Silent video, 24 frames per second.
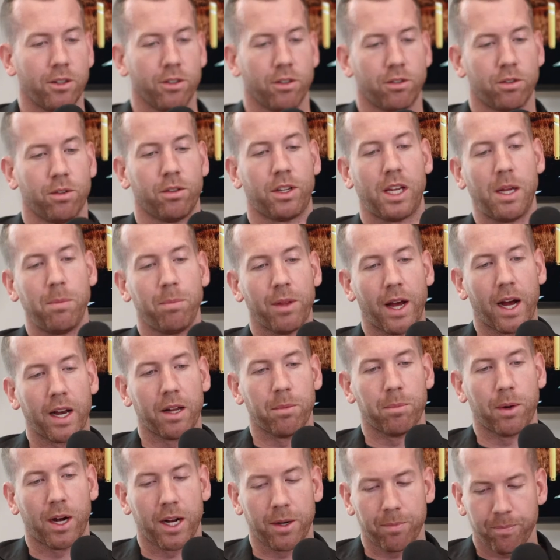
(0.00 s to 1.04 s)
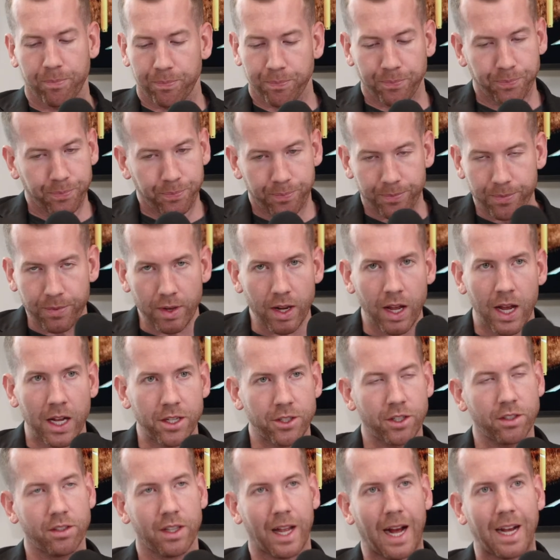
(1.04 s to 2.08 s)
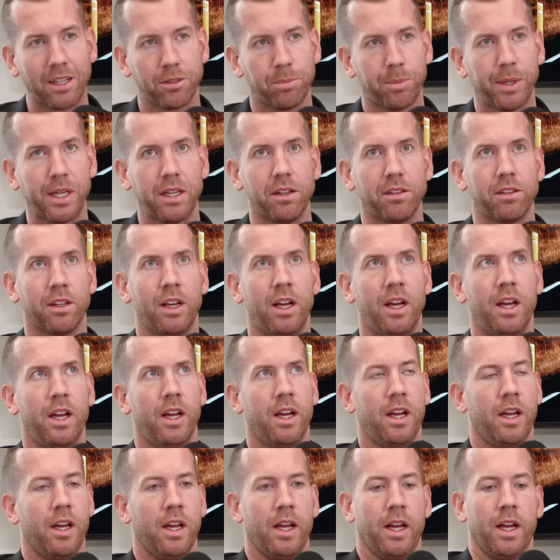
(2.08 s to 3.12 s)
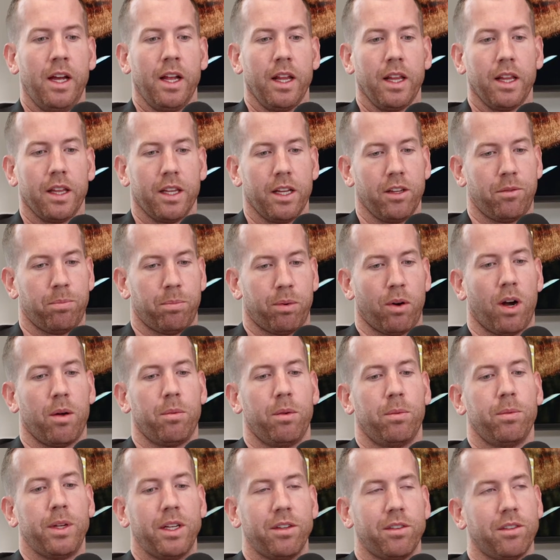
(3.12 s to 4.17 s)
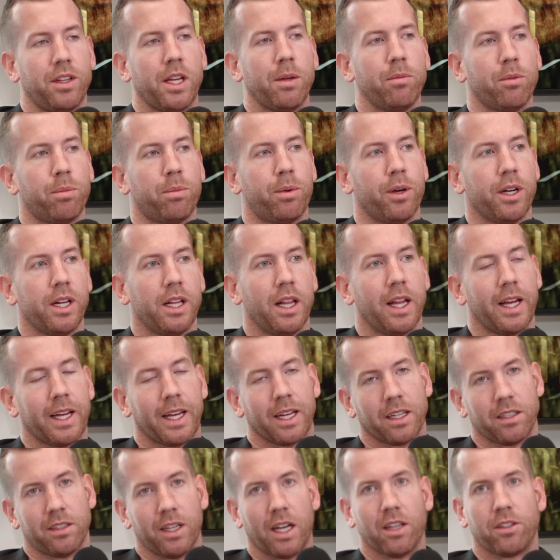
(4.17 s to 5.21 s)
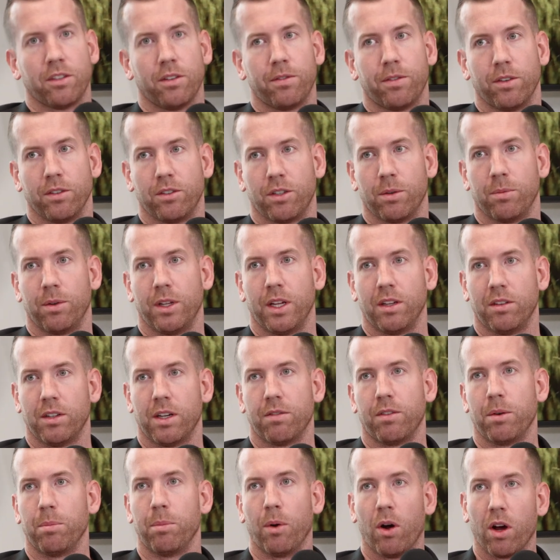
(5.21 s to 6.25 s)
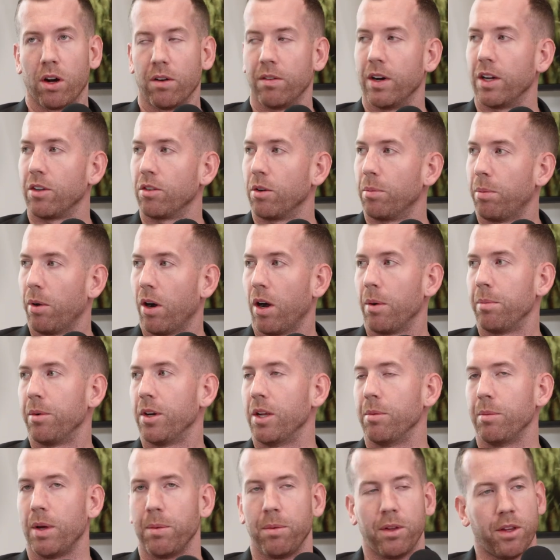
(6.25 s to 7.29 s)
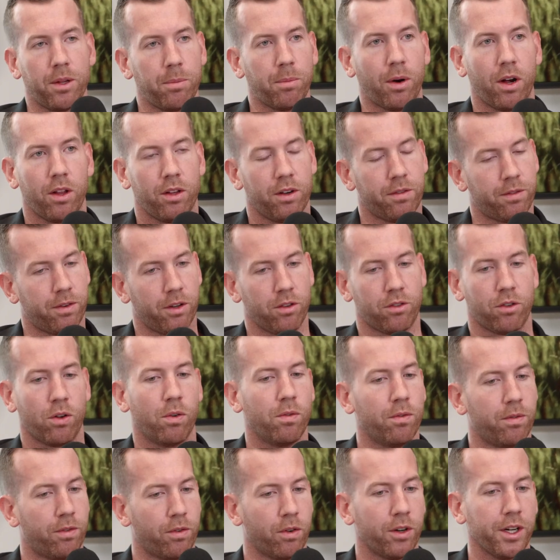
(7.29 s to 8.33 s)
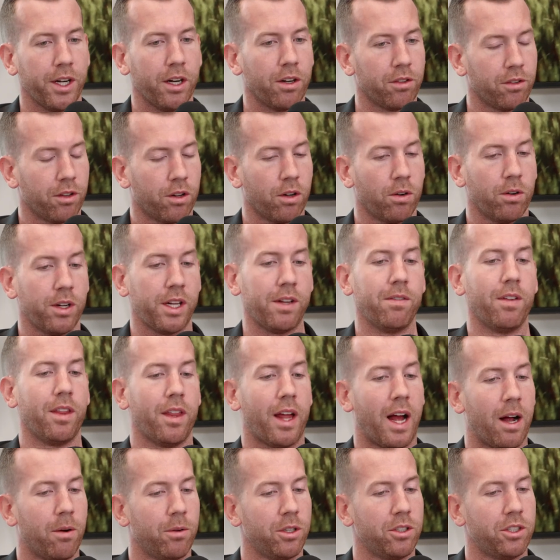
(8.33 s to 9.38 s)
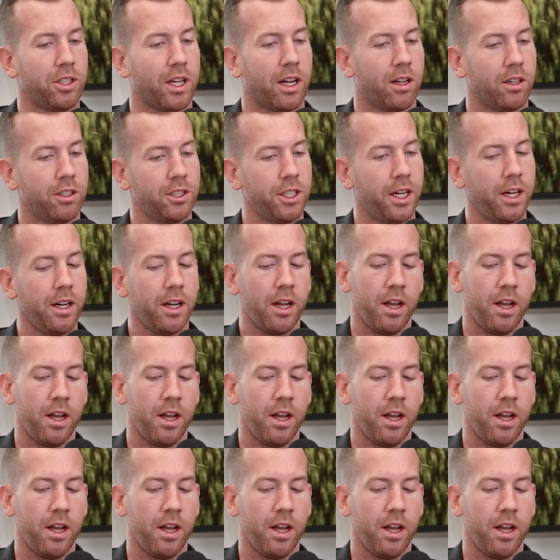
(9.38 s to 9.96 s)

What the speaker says: So keep that in mind. And just last piece, this probably seems pretty like excessive for someone that's never bought a rental property. Maybe they bought their first home 4 years ago, and even that was challenging.